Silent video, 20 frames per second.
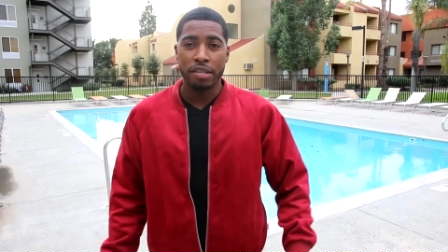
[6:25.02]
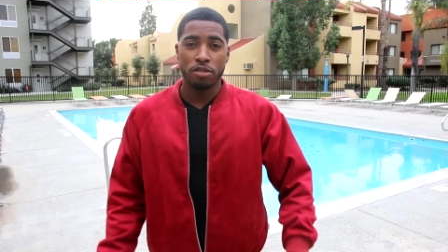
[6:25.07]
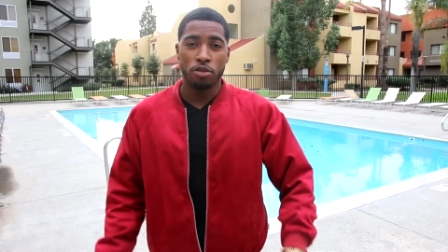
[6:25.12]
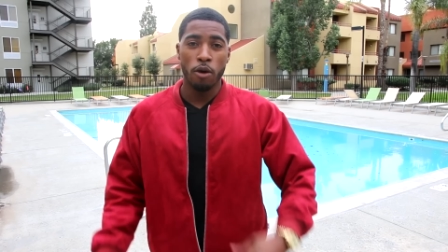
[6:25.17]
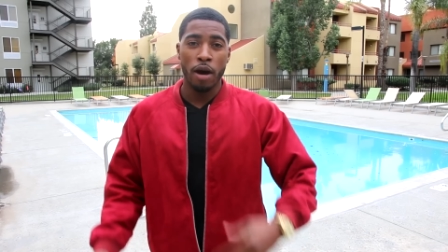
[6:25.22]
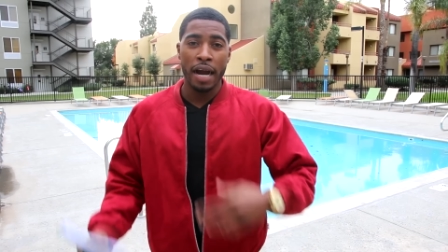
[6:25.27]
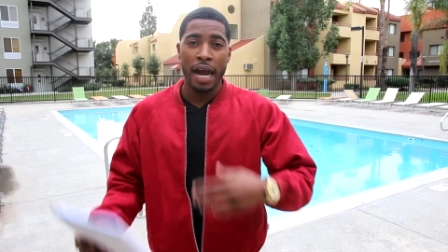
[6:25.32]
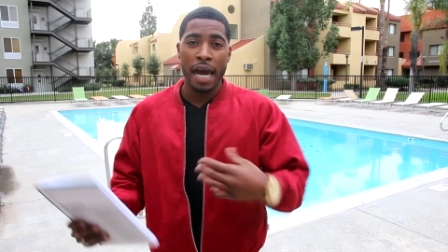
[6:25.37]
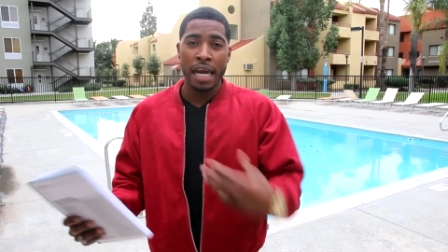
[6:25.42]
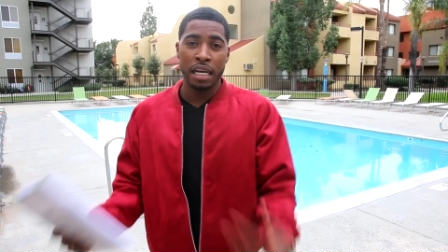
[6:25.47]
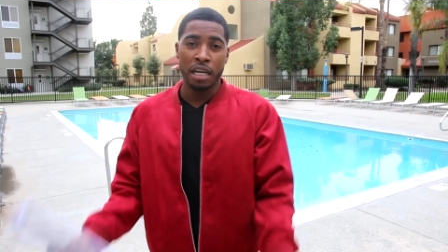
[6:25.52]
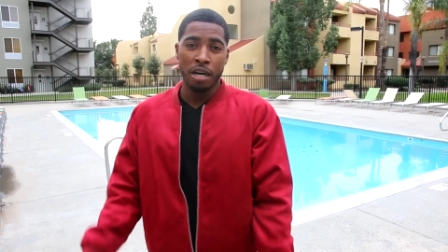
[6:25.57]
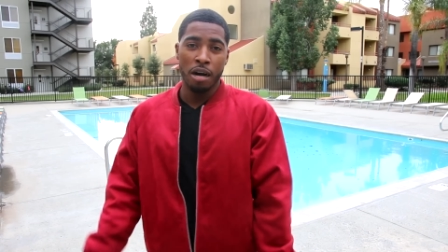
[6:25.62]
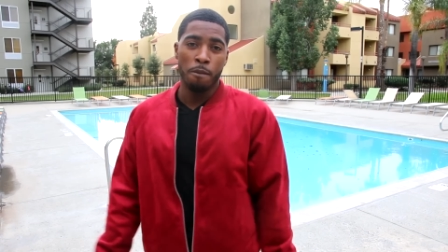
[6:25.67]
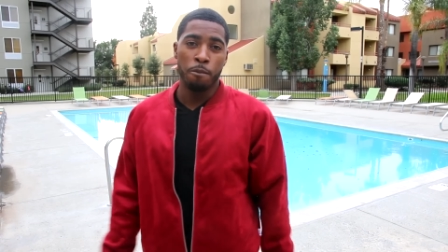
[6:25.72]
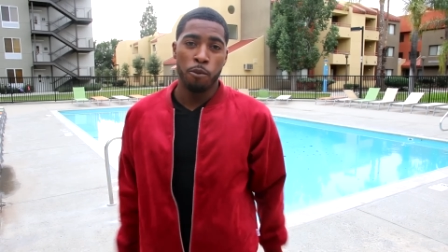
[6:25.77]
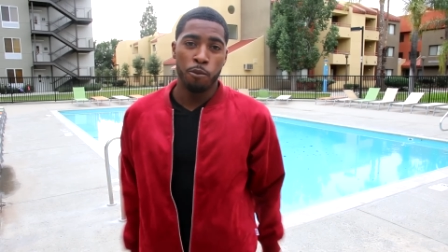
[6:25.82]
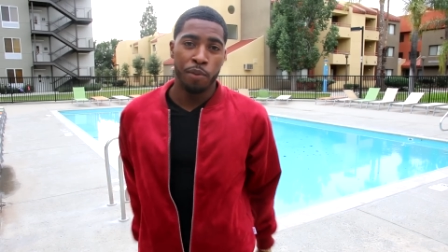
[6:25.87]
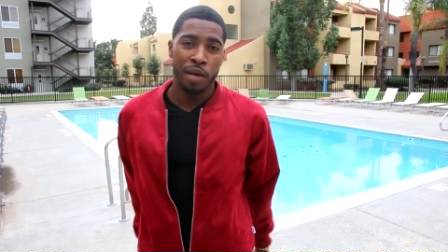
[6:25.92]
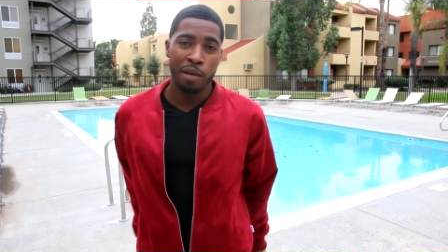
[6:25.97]
And so I got a
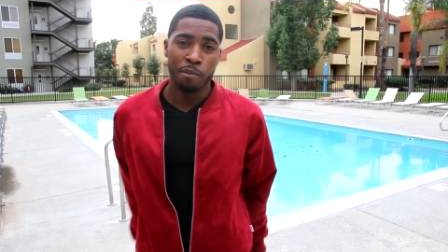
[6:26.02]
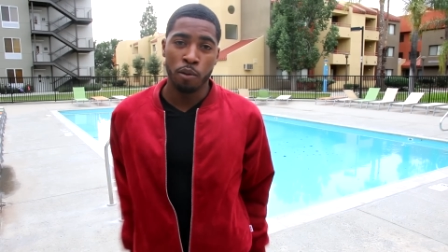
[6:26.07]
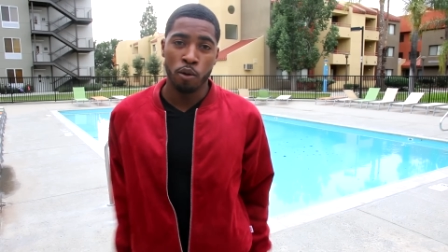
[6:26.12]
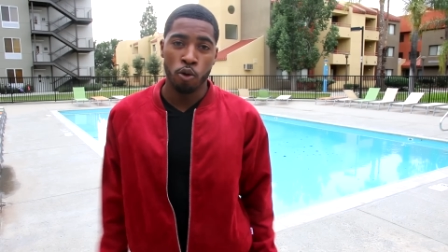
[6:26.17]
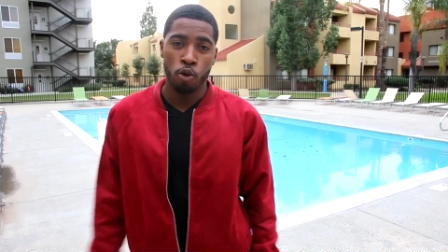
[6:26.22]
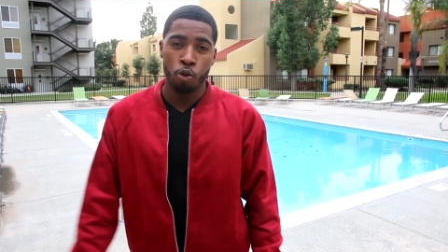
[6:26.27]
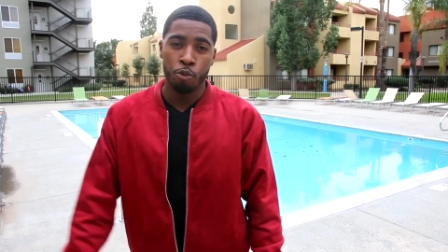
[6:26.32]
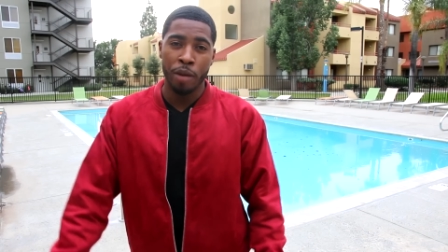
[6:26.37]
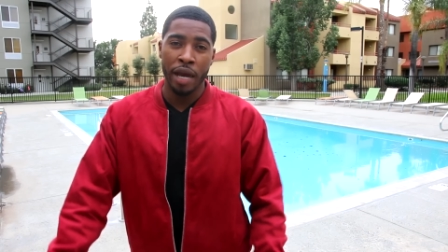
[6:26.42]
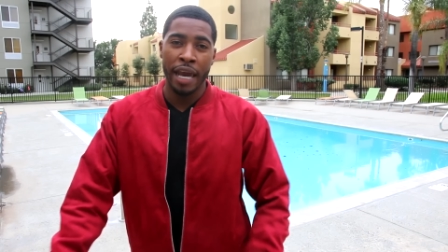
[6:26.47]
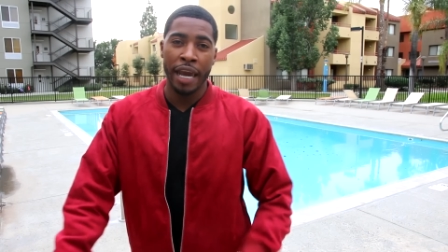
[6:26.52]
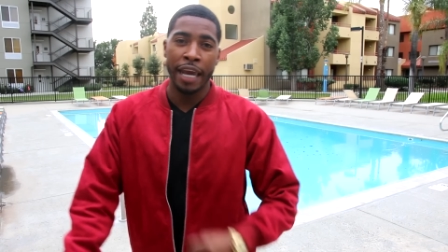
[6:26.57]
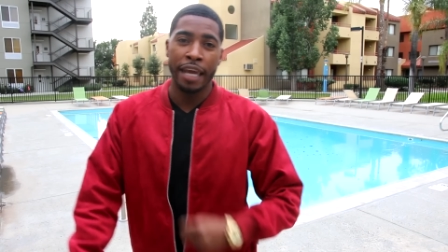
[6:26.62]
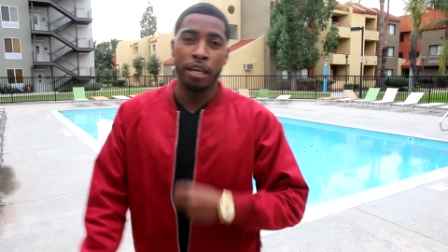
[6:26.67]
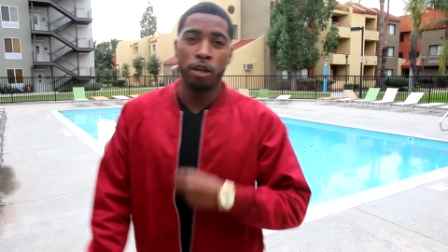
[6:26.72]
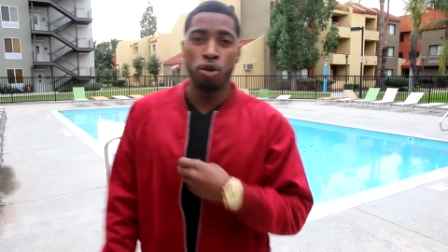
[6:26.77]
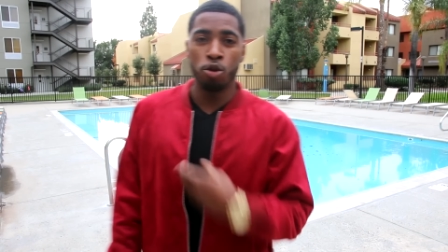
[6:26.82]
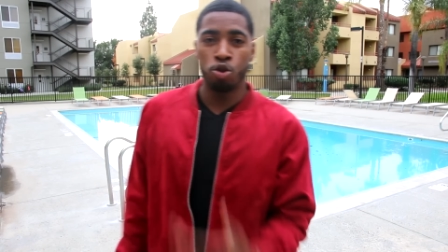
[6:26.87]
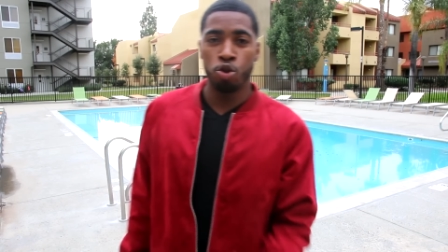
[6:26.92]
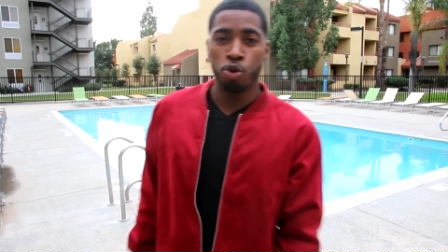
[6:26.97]
couple people who
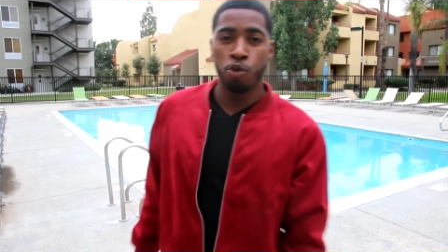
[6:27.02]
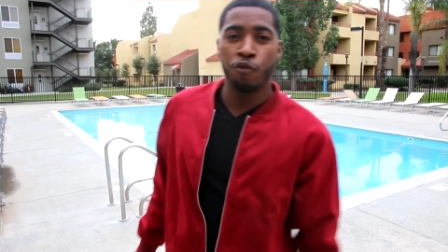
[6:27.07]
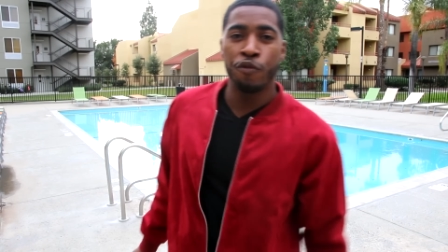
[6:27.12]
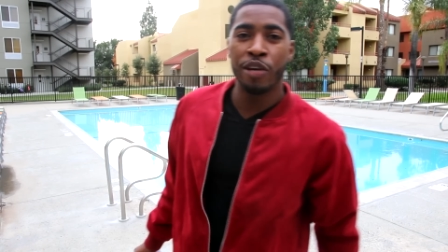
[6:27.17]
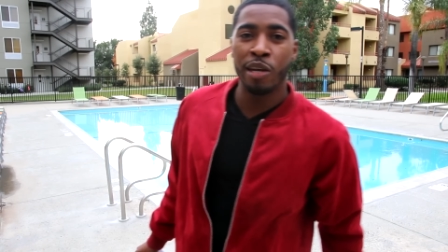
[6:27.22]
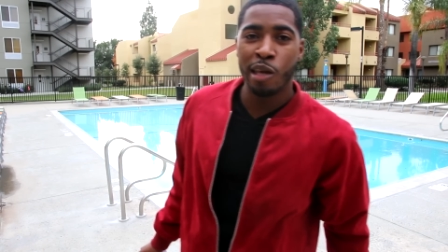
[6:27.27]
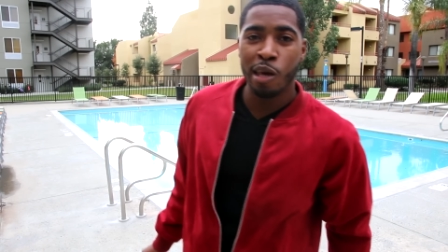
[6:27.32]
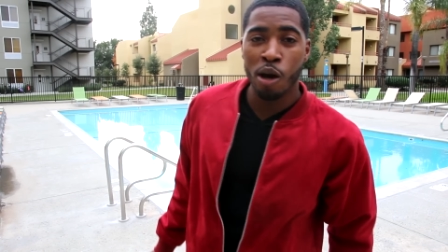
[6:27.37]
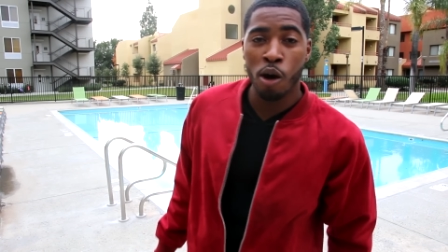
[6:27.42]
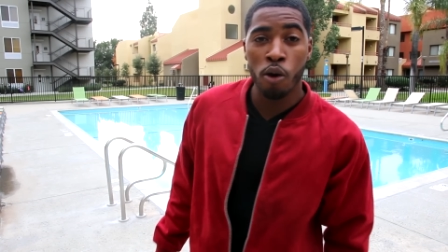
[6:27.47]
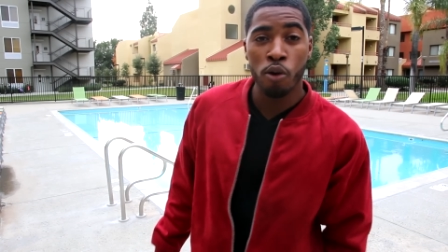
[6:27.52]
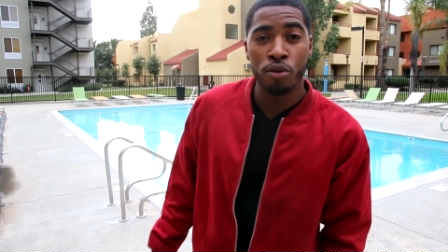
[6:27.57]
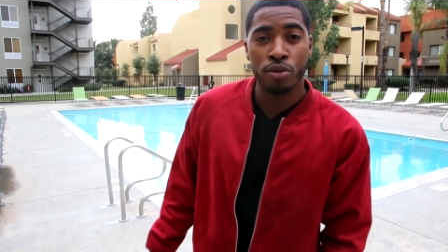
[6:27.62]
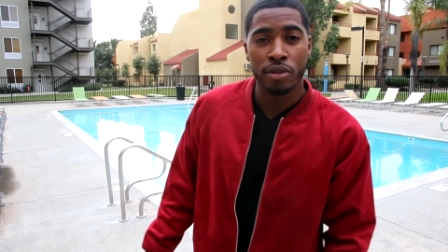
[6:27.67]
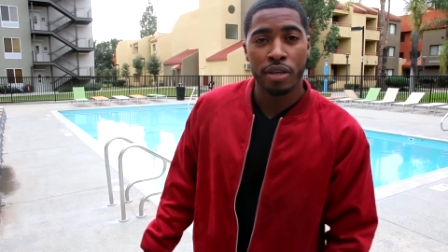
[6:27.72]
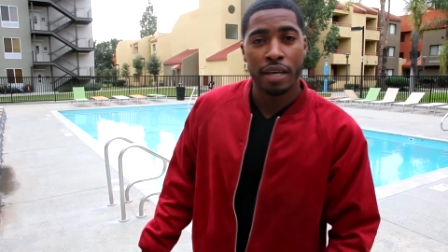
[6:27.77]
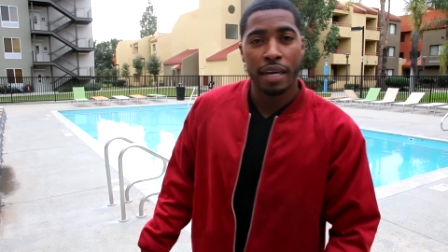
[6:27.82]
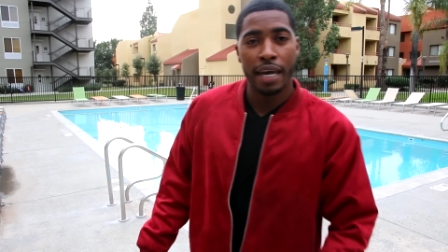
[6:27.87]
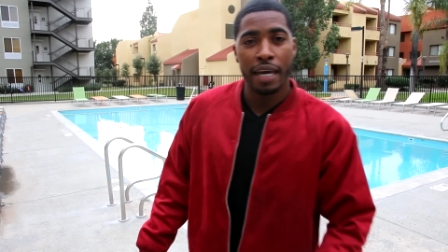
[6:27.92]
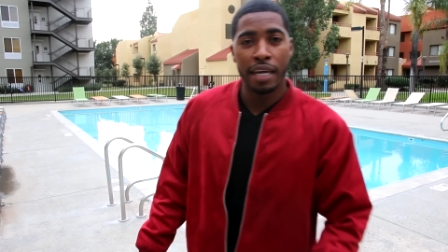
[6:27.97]
made YouTube videos
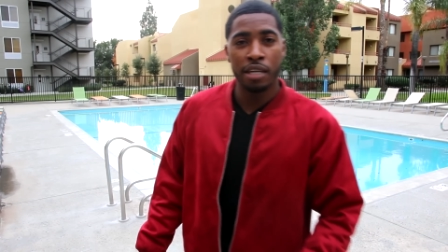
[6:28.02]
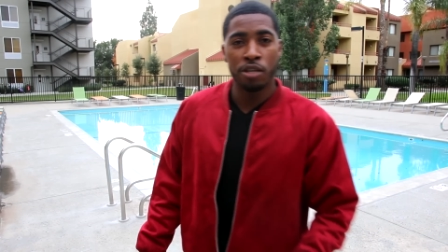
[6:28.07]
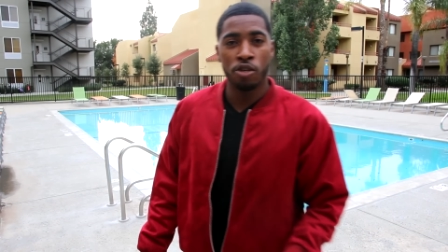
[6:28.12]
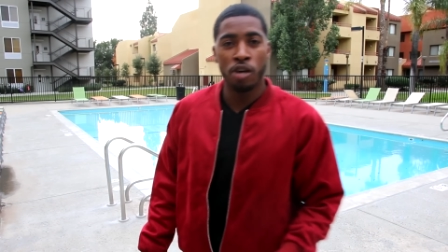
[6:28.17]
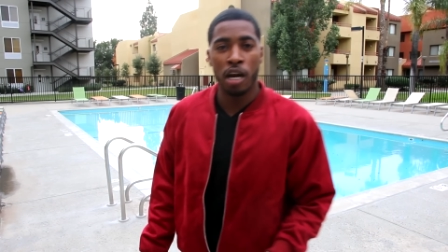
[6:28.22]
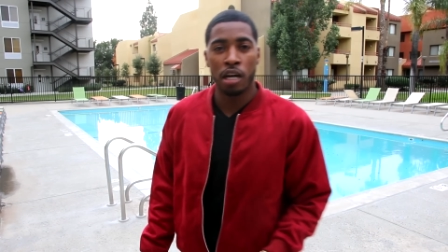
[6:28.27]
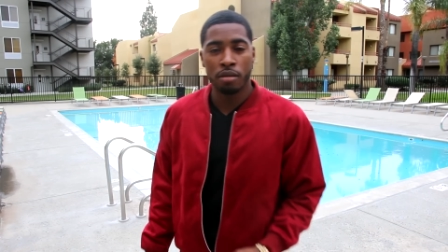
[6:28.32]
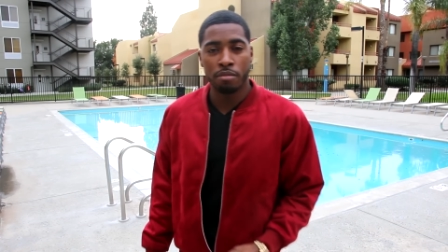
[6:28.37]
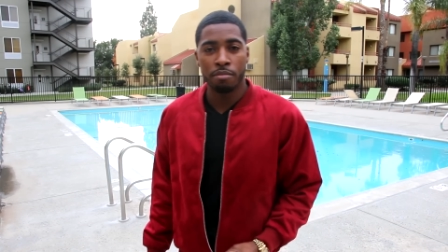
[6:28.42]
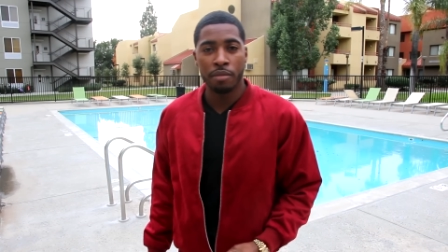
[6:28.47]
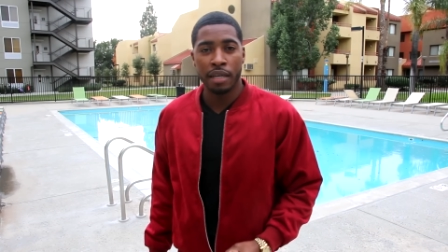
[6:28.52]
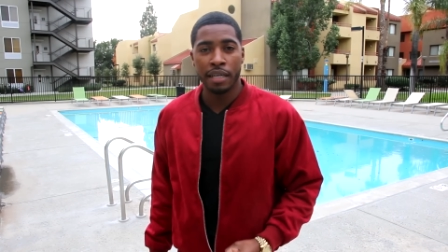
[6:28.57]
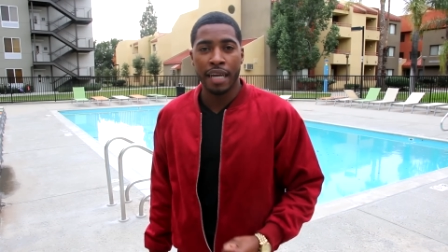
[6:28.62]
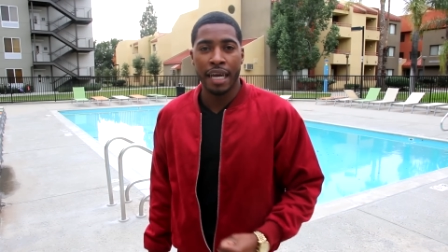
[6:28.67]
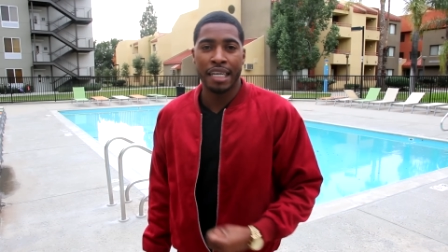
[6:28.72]
and you know what I mean?